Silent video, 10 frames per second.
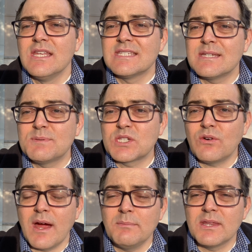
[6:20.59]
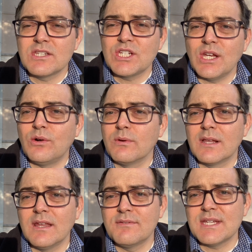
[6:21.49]
Subscribe to the channel. We'd
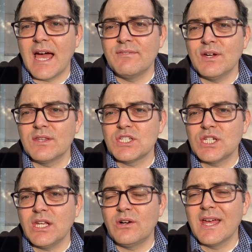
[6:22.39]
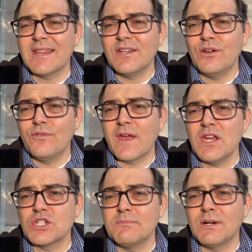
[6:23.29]
love to have you on the channel. Hit that
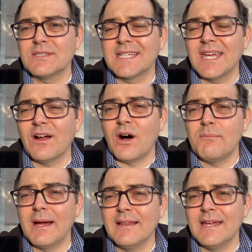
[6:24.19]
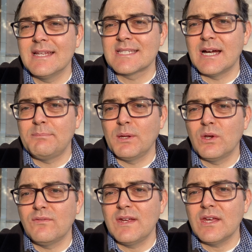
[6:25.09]
notification bell to get all my latest
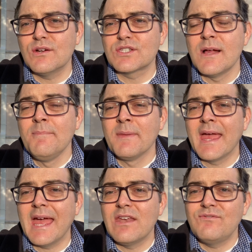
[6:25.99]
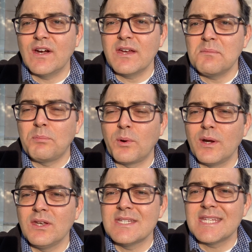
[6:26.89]
uploaded videos and very
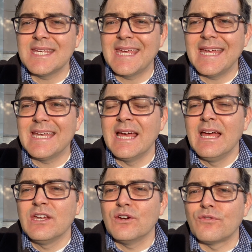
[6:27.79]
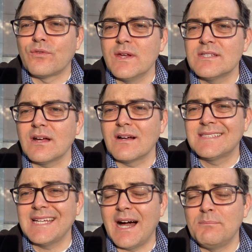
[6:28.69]
important to get your free
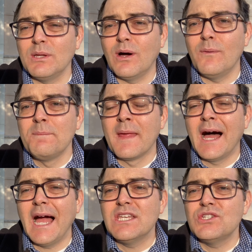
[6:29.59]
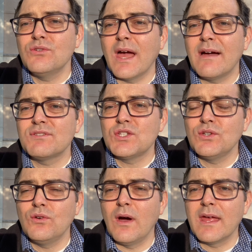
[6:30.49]
stocks down below. I do have
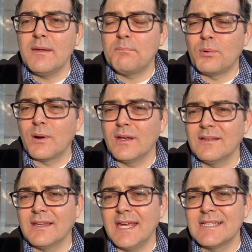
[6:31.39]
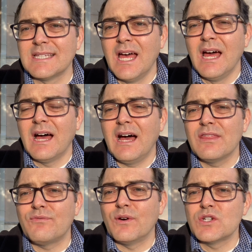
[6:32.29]
two important links, uh,
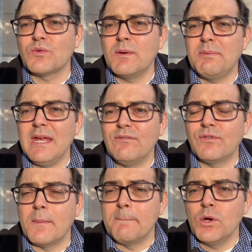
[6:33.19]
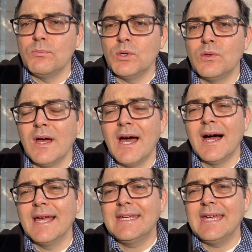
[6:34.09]
the first one being from Moomoo.
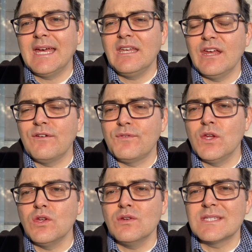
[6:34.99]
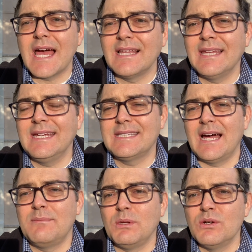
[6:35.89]
Again, if you use that link
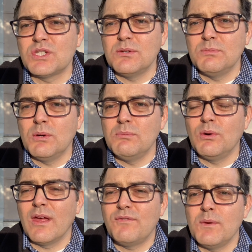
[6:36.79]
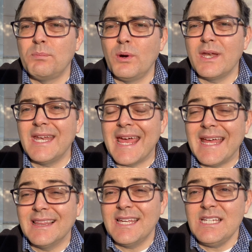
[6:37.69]
down below to Moomoo, if you put in
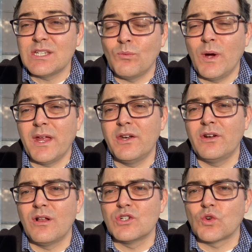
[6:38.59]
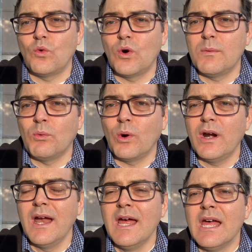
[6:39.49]
at least $100 or
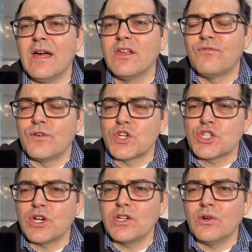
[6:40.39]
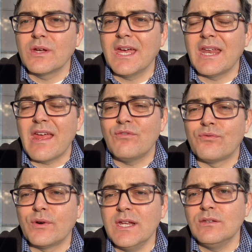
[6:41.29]
more, for sure you'll get a
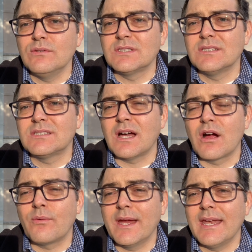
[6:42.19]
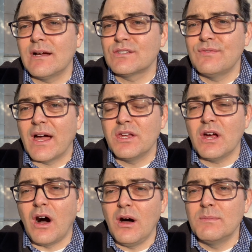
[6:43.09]
free Lucid stock. Right now it's valued
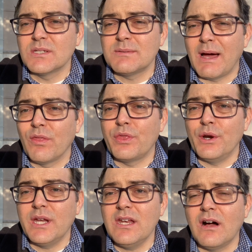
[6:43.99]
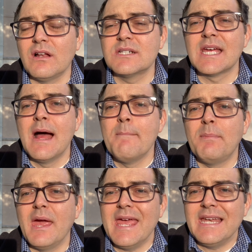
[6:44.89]
almost about $30,
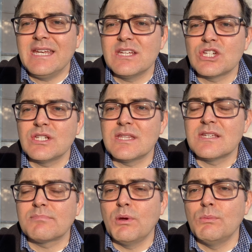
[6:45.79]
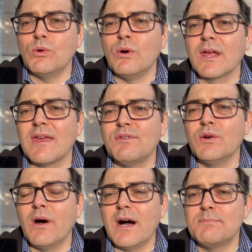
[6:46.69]
but in addition to this, Moomoo will give
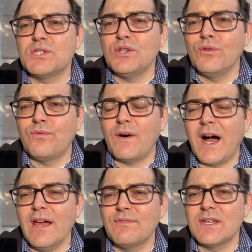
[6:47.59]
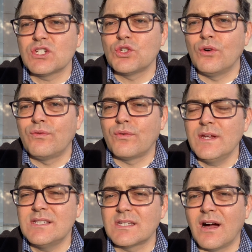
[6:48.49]
you up to five additional
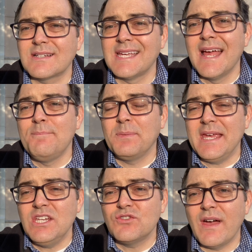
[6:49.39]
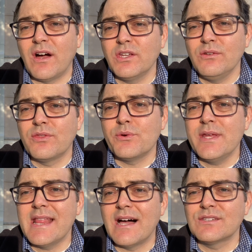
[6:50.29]
free stocks each valued
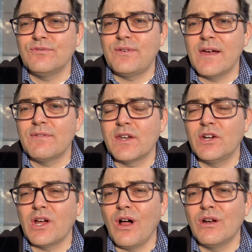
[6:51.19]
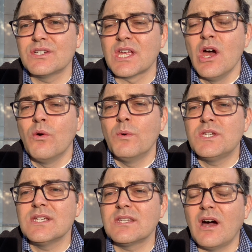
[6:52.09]
$3,500,
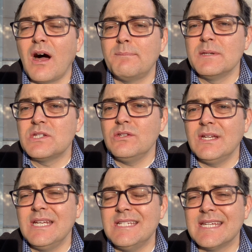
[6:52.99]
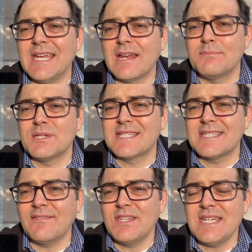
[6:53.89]
which is an opportunity to get up to
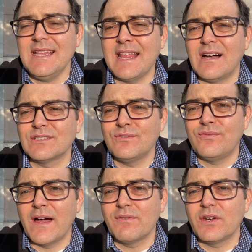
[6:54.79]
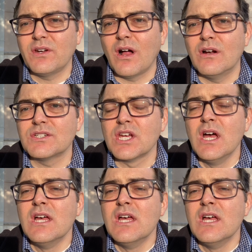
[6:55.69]
$17,500.